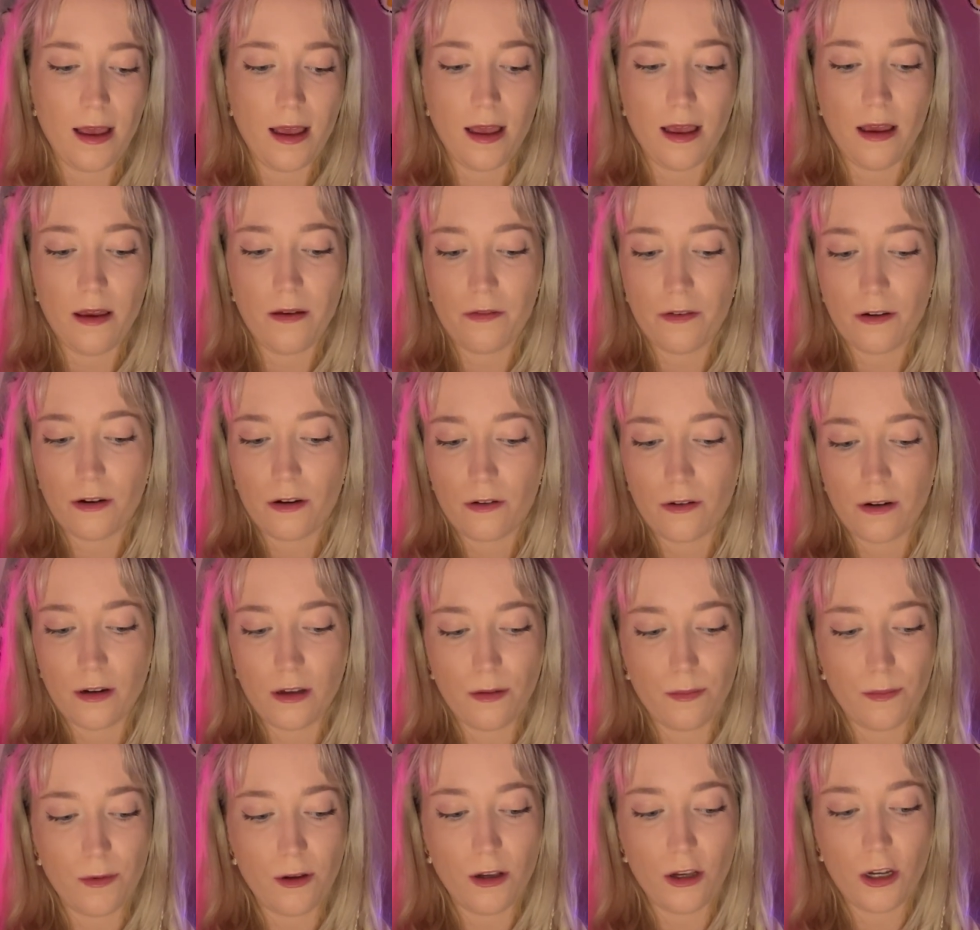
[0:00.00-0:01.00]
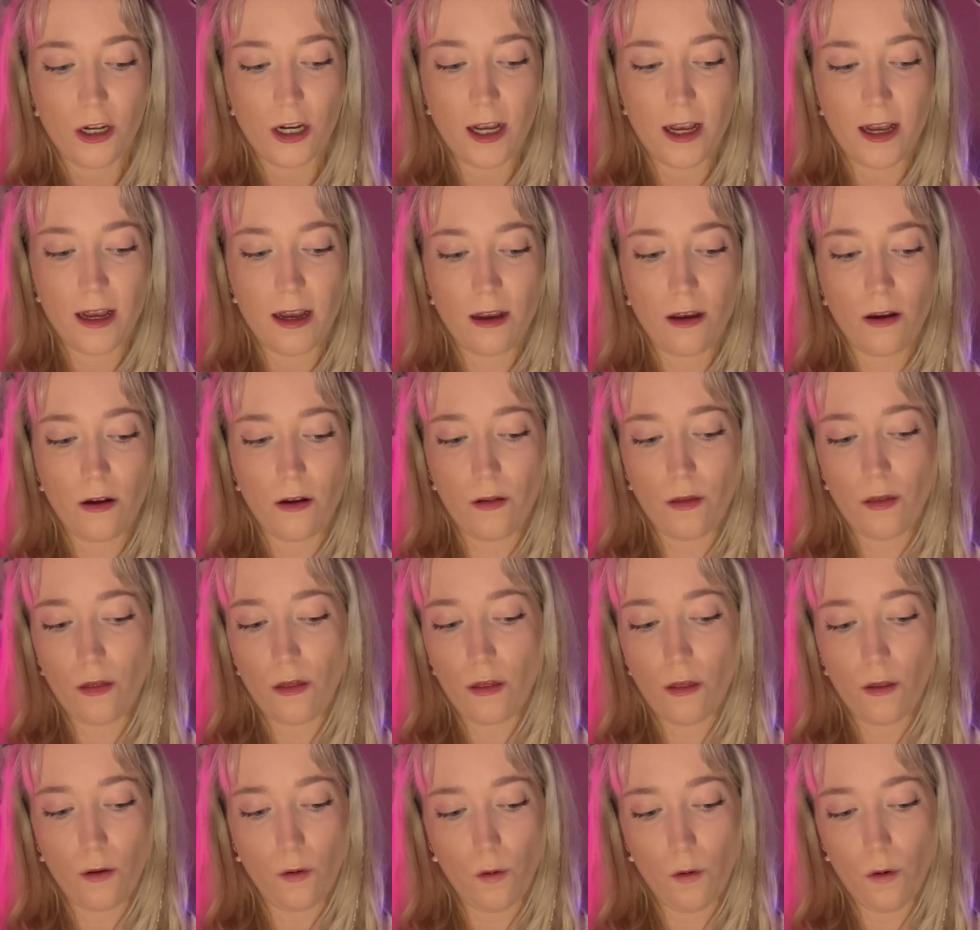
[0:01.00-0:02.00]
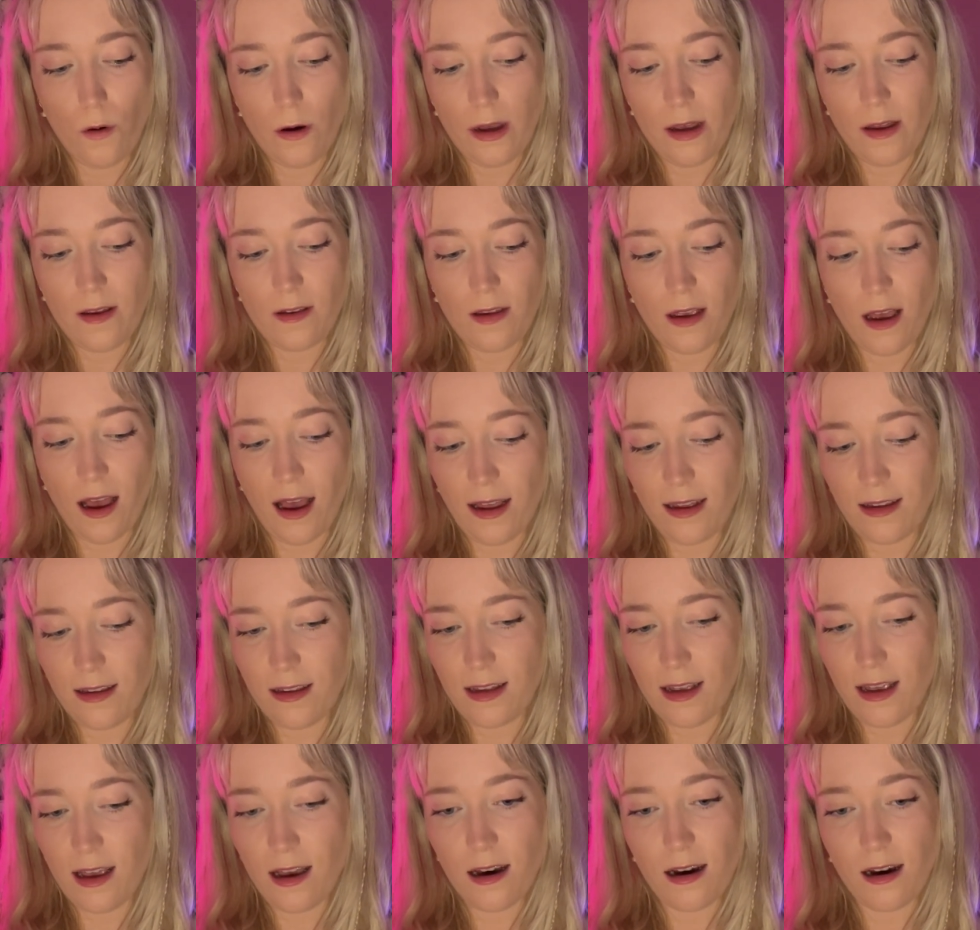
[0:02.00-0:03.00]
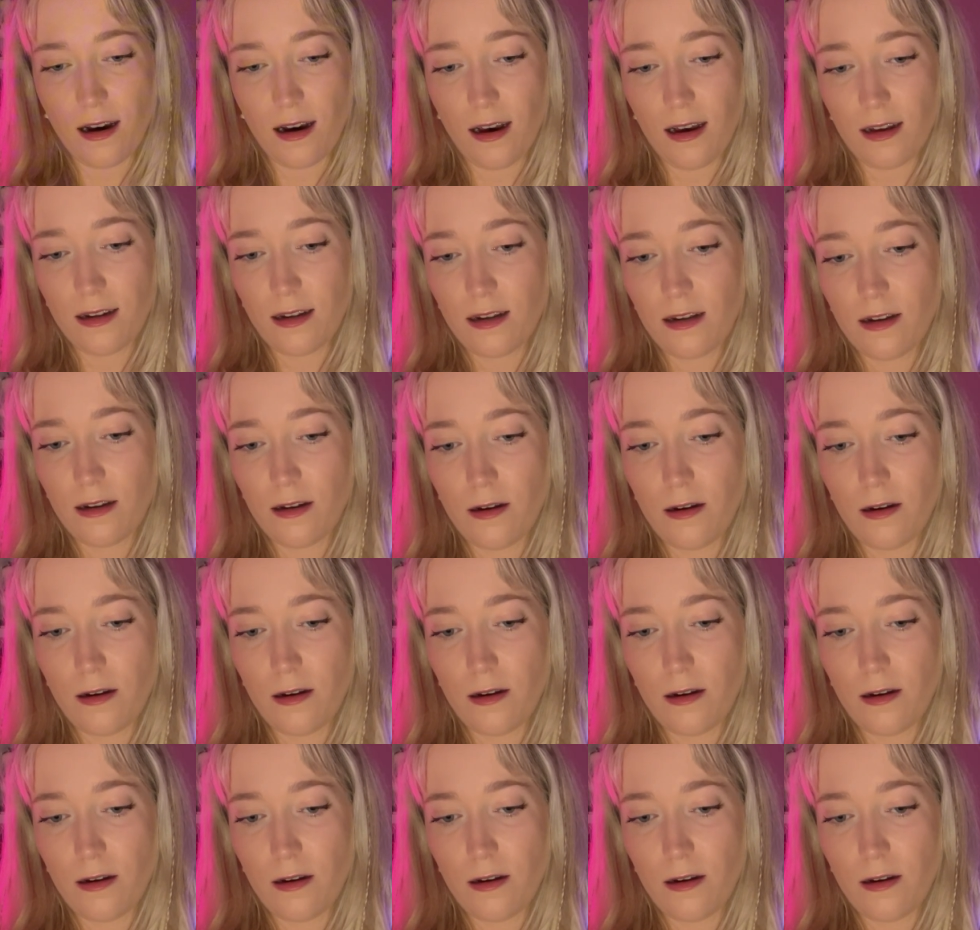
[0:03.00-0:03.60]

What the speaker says: Even Christmas cheer couldn't thaw his icy heart.